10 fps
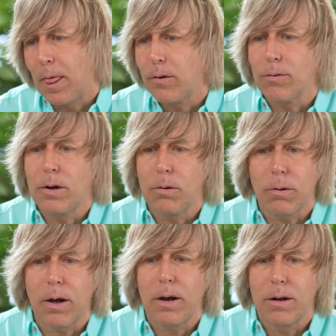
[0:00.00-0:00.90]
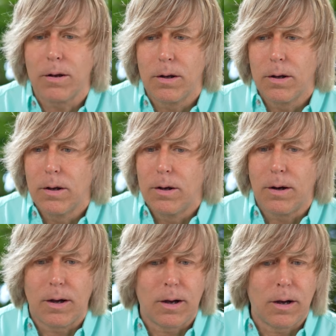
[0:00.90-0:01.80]
So anyway,
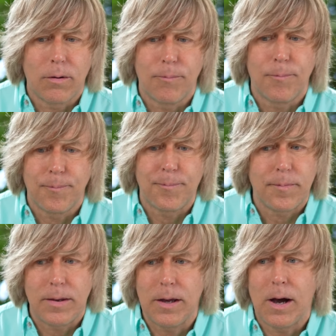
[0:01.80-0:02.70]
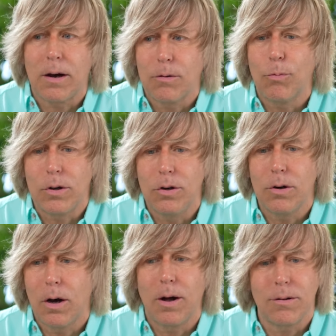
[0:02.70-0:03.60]
uh, yeah, when
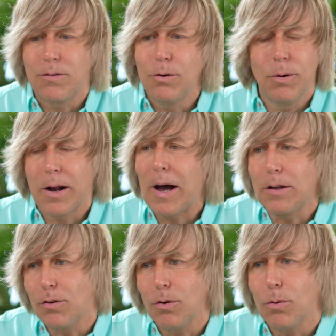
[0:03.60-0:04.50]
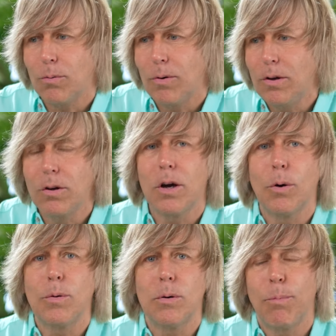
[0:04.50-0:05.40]
you uh, do what I do, when you go
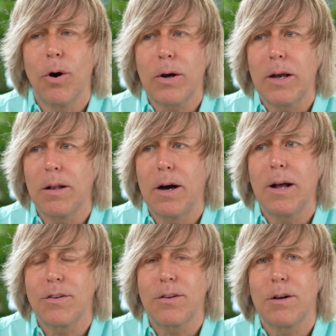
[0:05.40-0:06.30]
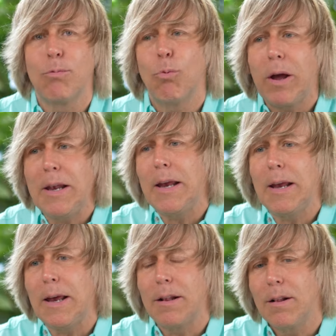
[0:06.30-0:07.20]
into a parking lot, instead of
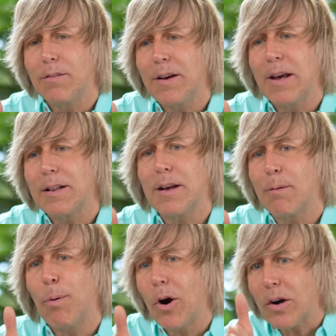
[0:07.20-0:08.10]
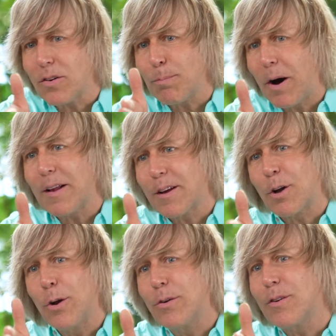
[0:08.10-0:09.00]
waiting in to get that parking spot, the
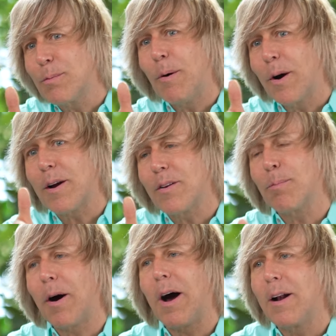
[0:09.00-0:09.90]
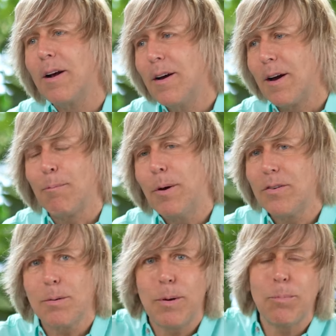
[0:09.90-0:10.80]
closest parking spot, and
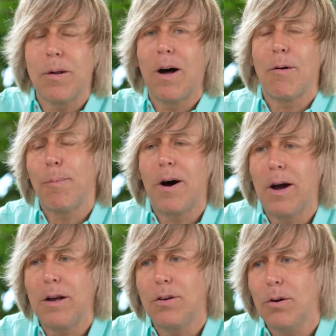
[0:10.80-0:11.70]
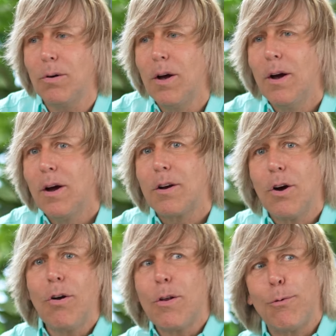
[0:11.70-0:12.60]
pissing people off behind you,
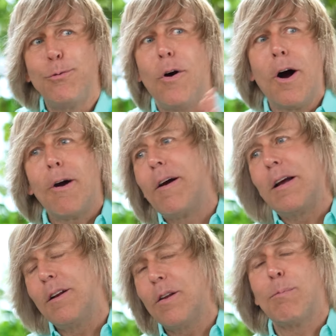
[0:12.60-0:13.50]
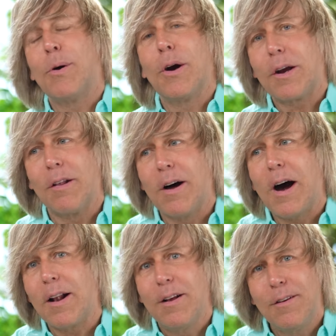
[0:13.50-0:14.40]
go to the far end of the parking
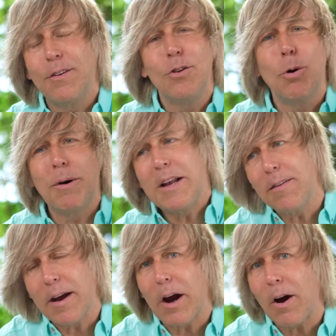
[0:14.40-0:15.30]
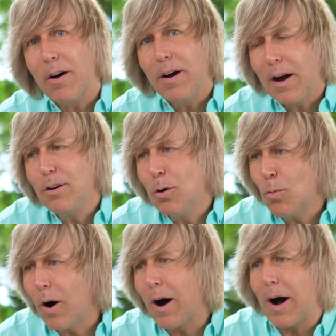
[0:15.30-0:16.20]
lot. There's nobody there. And you
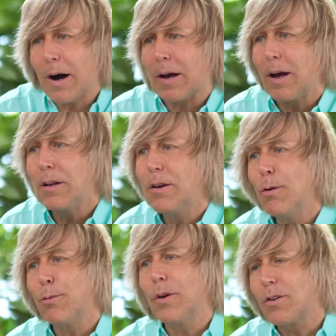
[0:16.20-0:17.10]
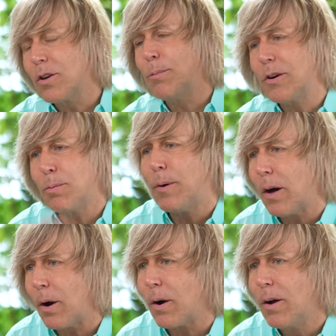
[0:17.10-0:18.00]
walk, and you'll feel so much
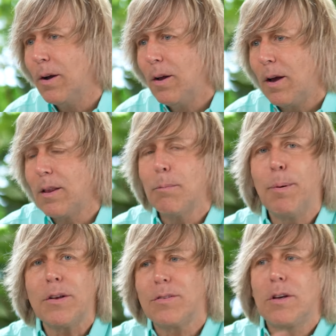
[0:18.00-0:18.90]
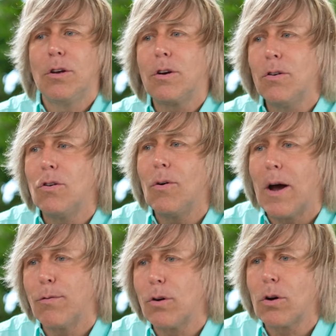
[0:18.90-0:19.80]
better. And the best thing you can do
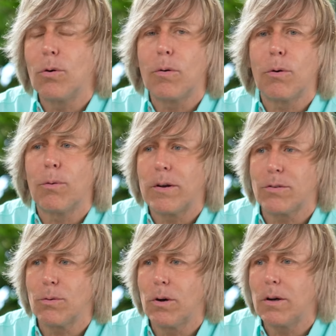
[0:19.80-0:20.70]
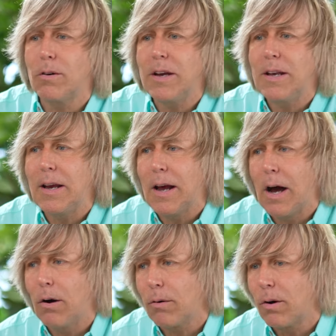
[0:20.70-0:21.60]
after going to a restaurant or eating
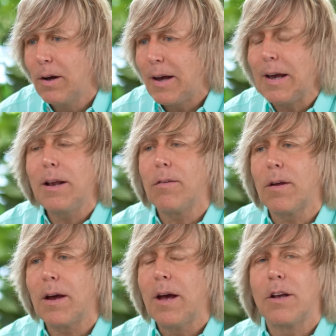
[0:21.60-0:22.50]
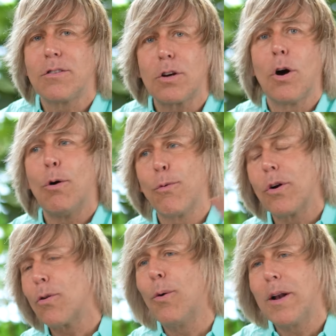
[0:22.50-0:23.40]
out or anything is to go
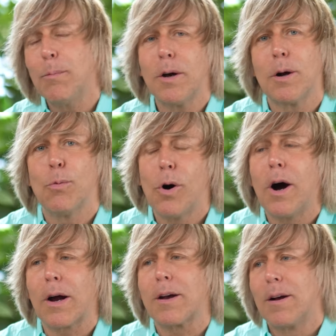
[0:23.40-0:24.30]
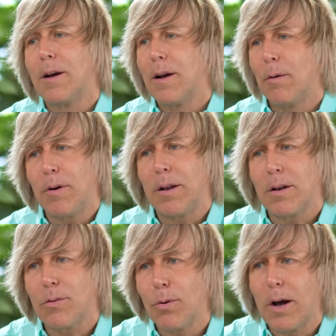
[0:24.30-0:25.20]
for a twenty minute walk. I mean,
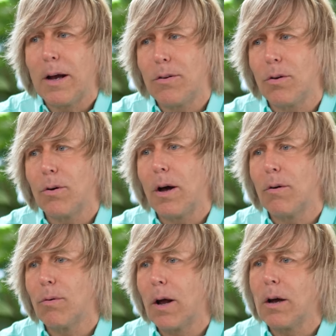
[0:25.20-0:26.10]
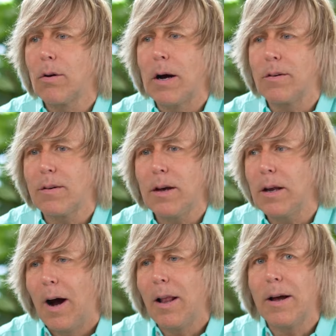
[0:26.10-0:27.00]
that's what I do. I, when I go out to
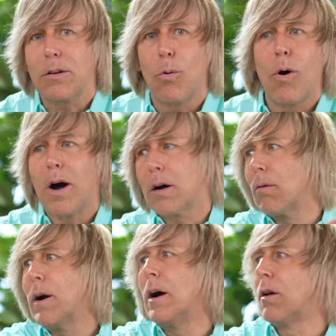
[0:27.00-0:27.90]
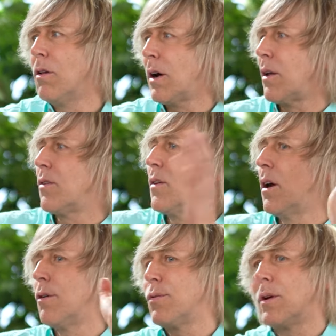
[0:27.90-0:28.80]
eat, I like to walk around and look at
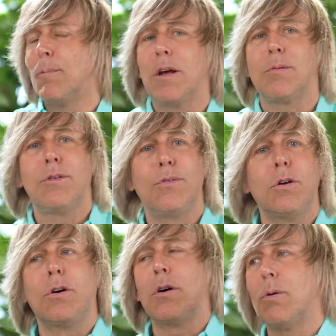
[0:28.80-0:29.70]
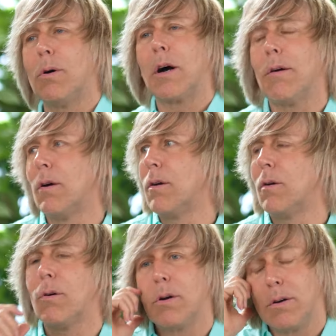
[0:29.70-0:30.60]
stuff, and it makes me feel good to walk around.
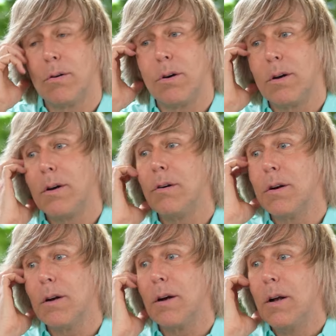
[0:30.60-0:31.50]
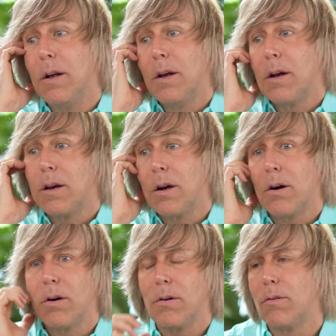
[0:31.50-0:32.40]
Or, or you're in a, you
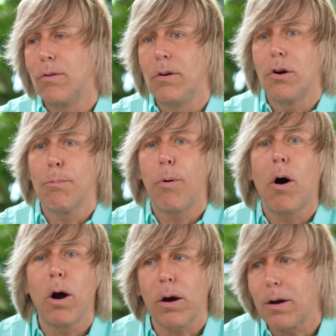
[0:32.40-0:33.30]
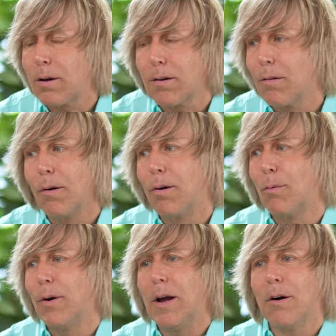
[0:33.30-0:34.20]
know, if you're near a park or
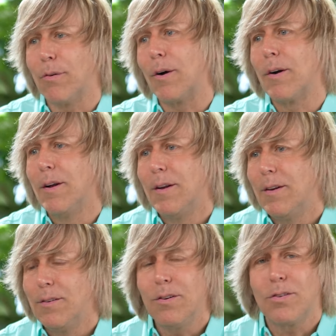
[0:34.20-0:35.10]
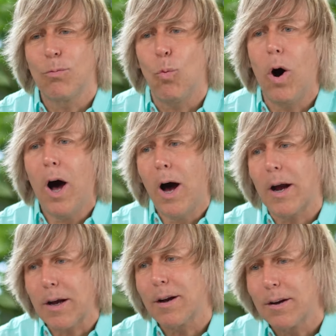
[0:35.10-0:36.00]
whatever, just
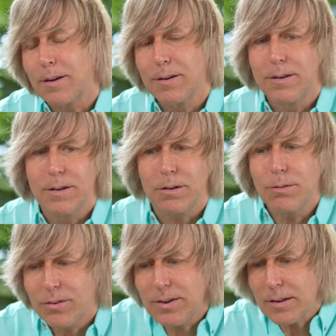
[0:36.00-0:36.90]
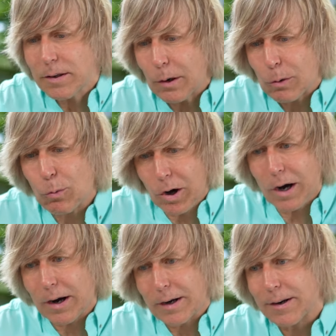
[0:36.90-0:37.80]
walk. Don't sit there.
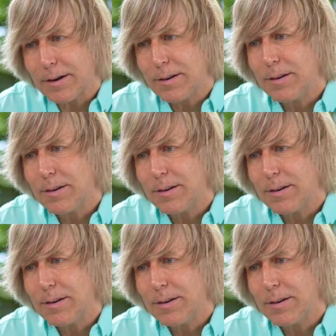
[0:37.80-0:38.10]
Walk.